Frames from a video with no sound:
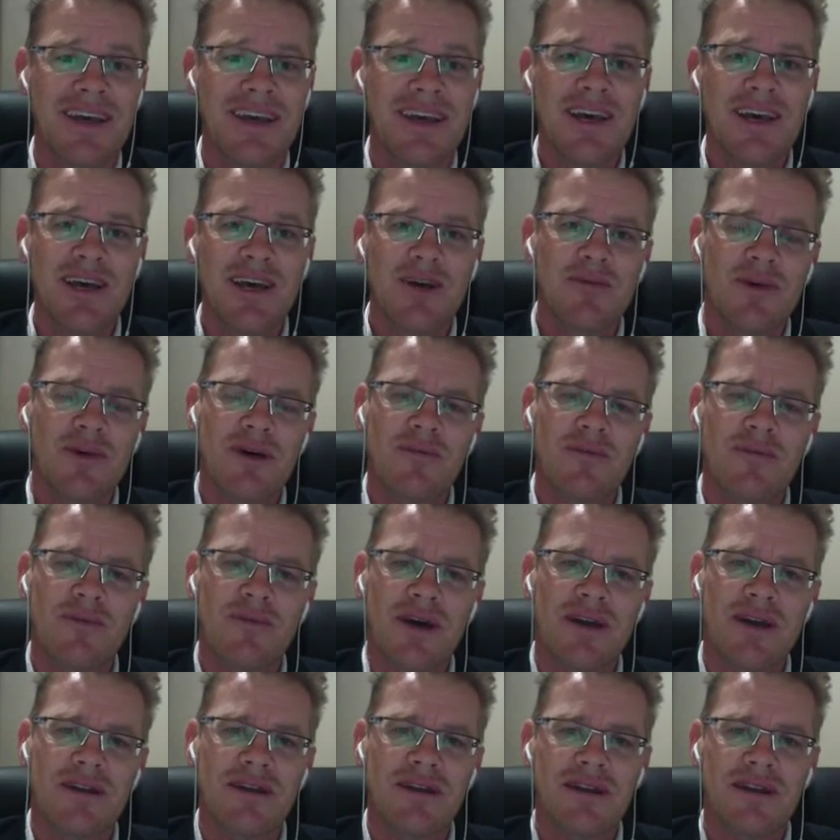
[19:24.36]

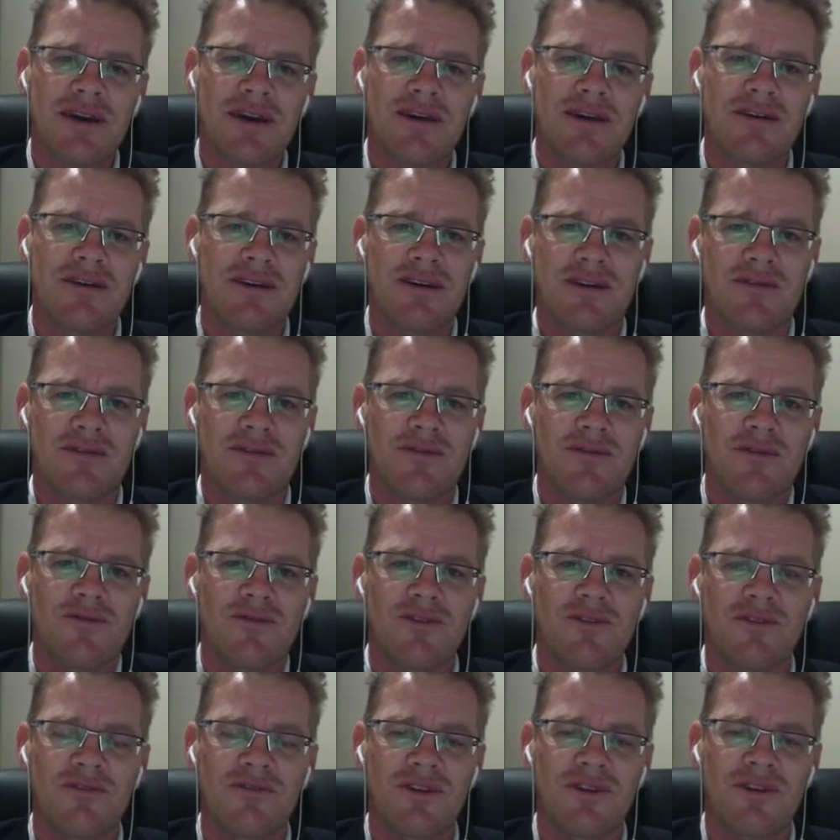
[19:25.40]

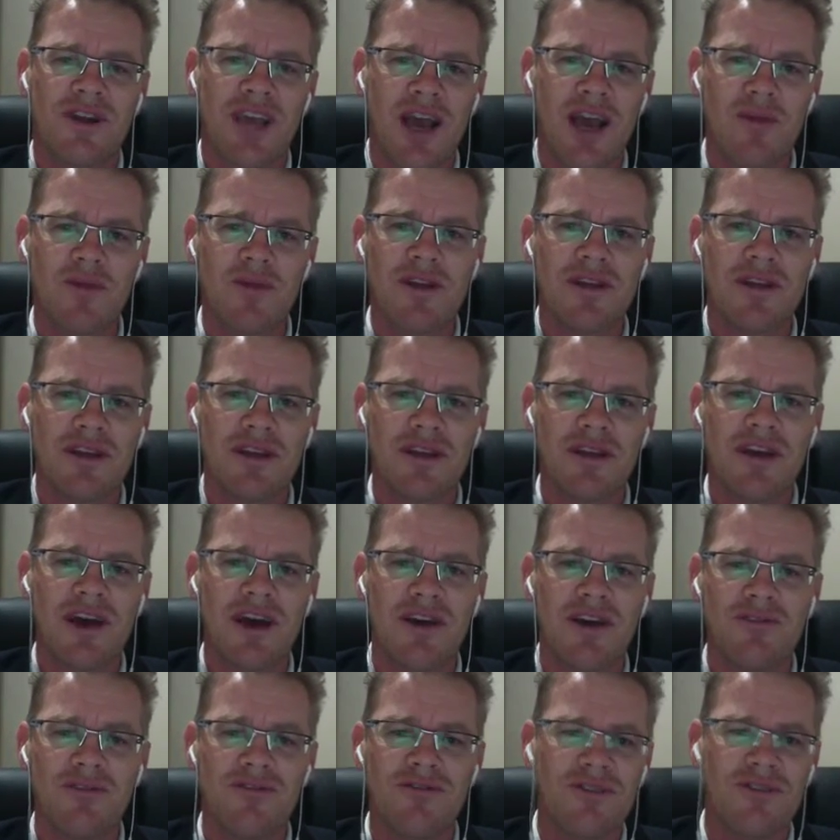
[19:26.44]
But for a company to
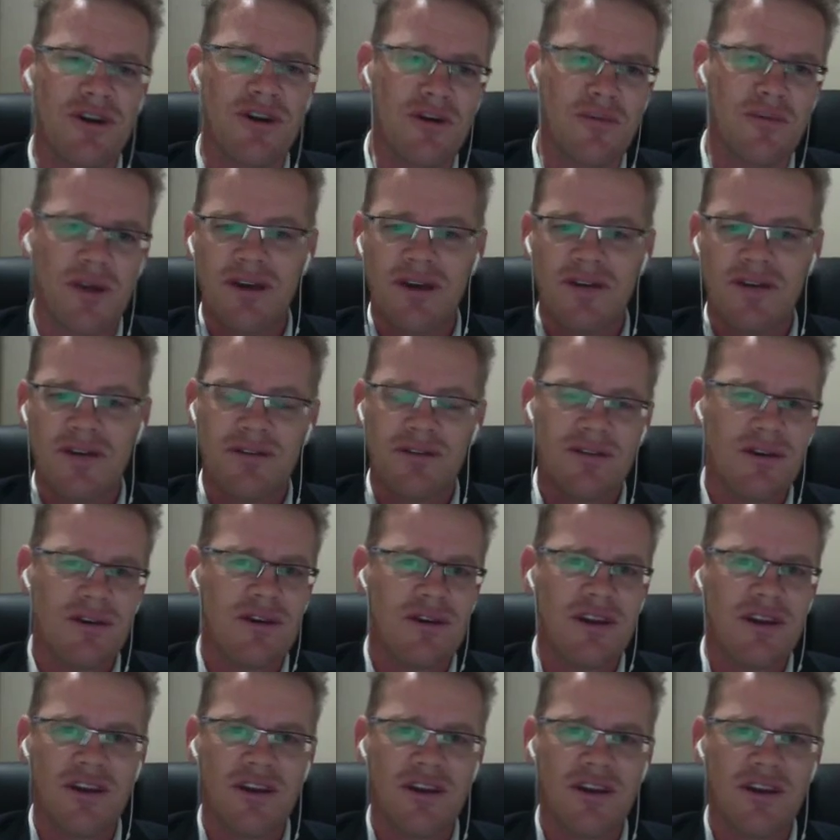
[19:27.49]
go from
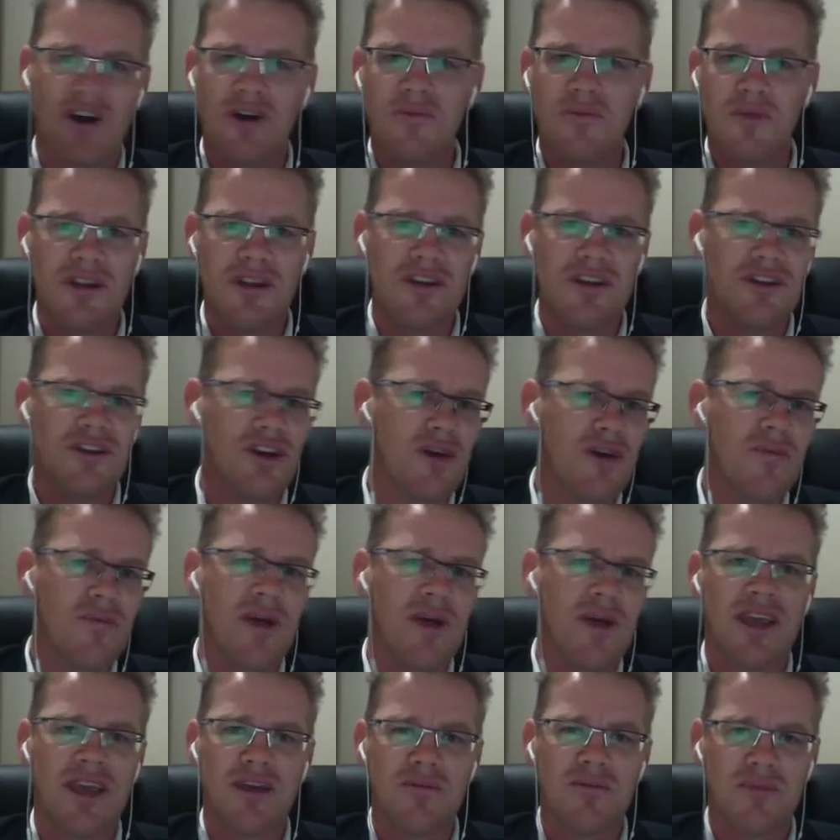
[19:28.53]
30 odd million not
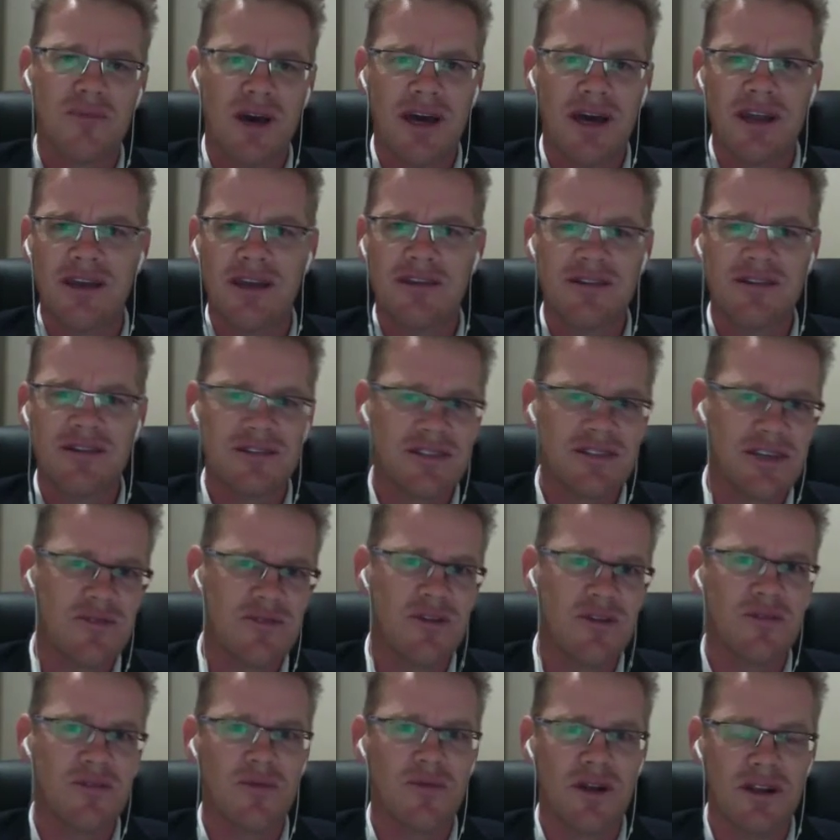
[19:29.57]
making money to 70
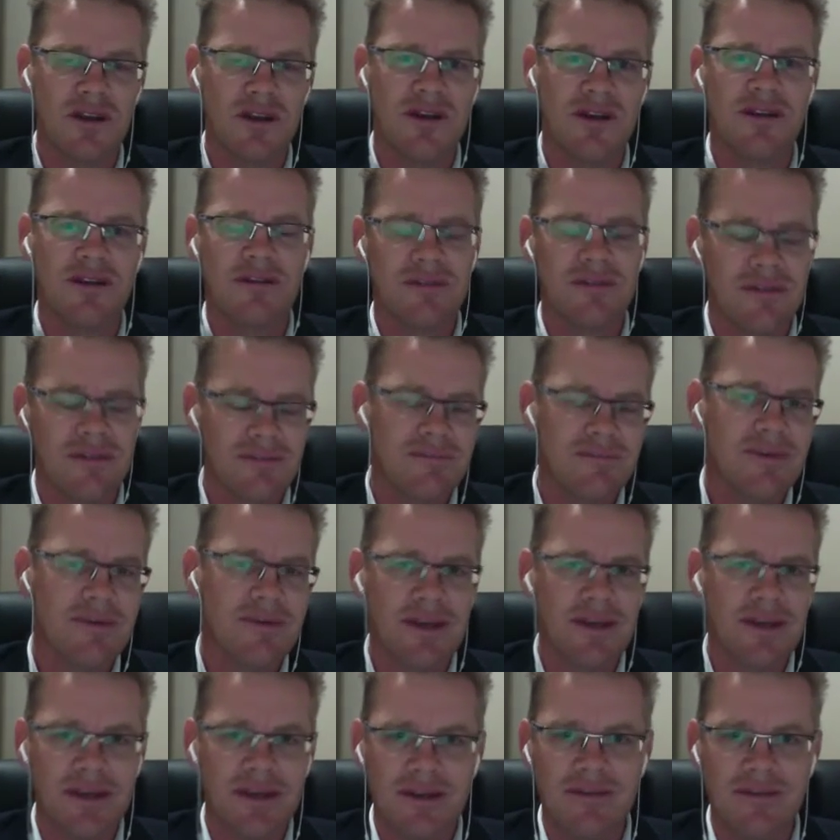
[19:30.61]
million
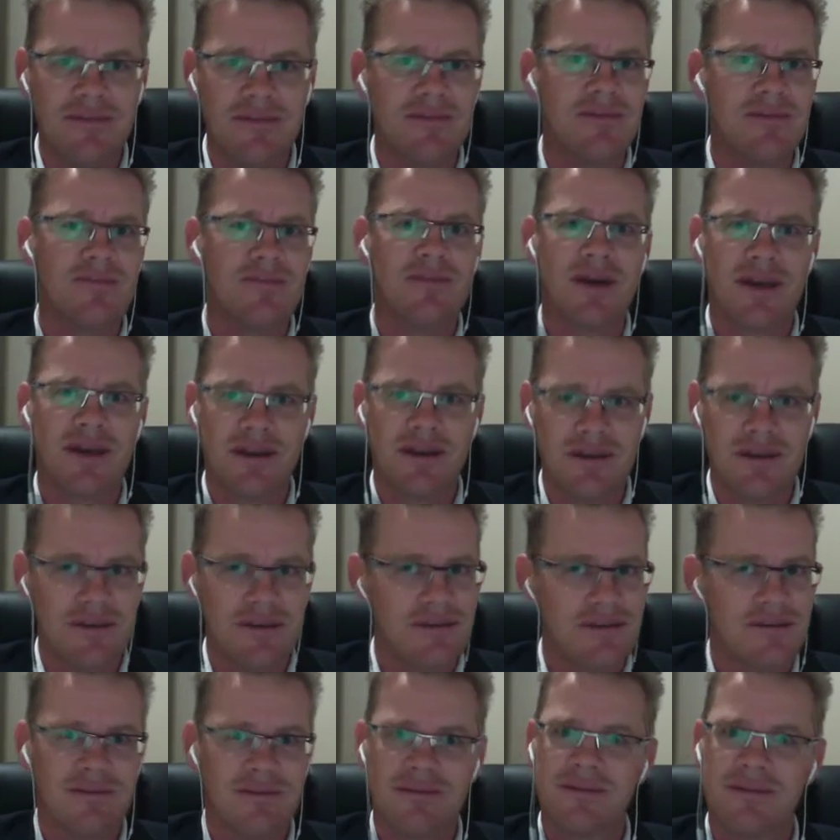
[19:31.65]
and making
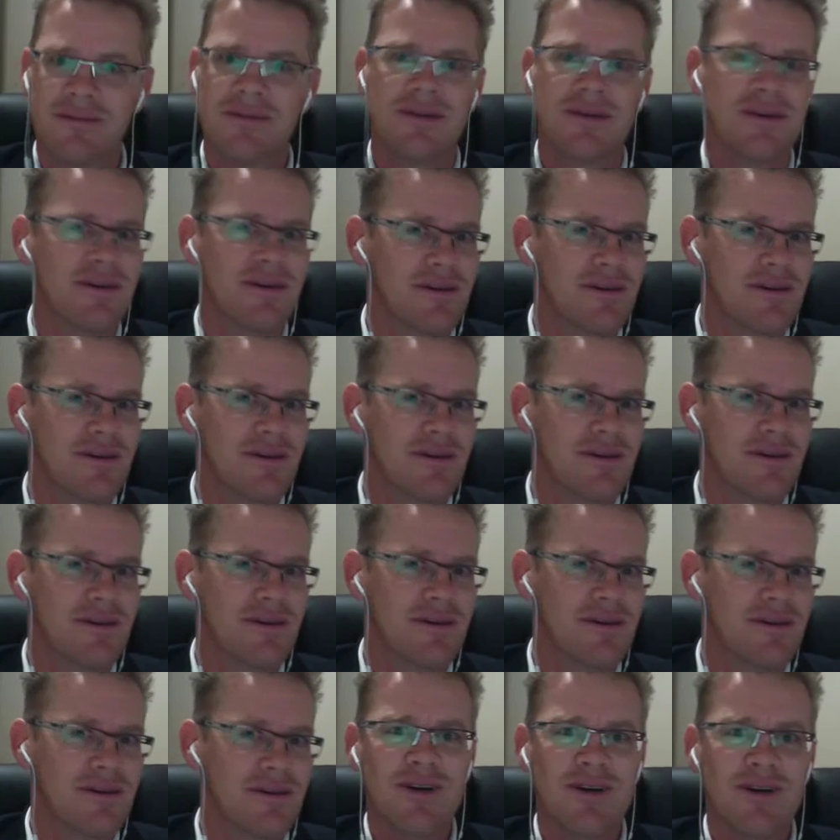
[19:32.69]

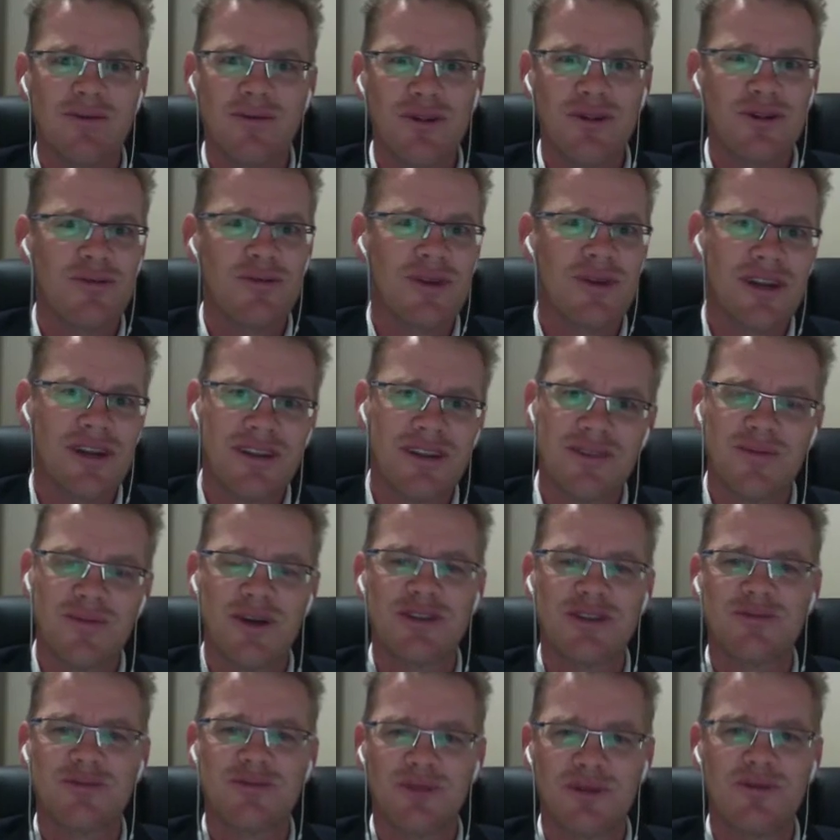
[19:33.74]
more money than
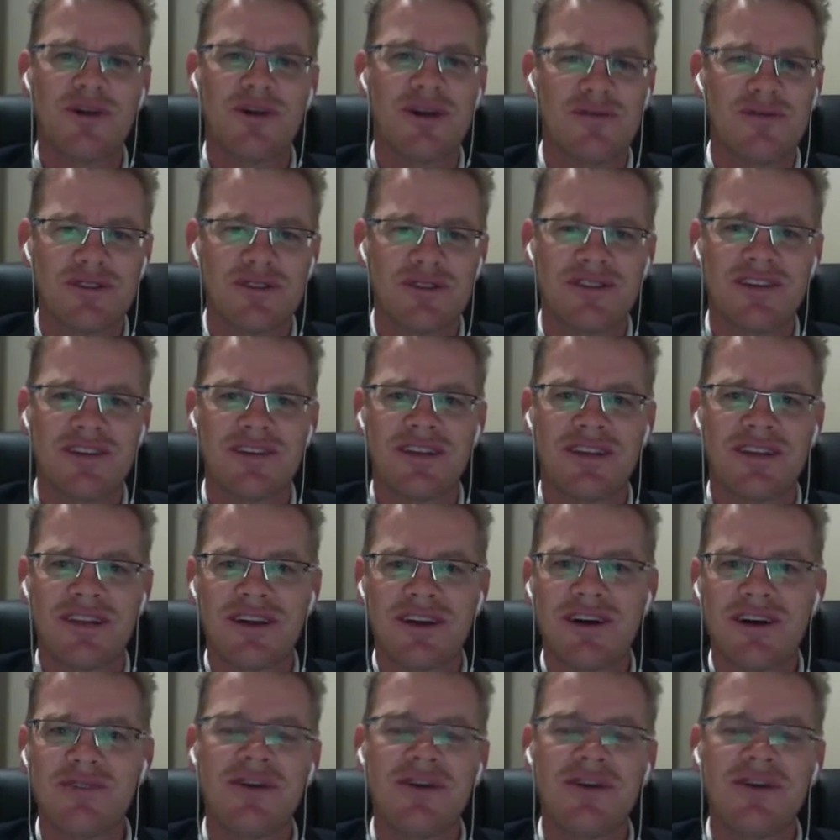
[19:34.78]
most people ever see in their life,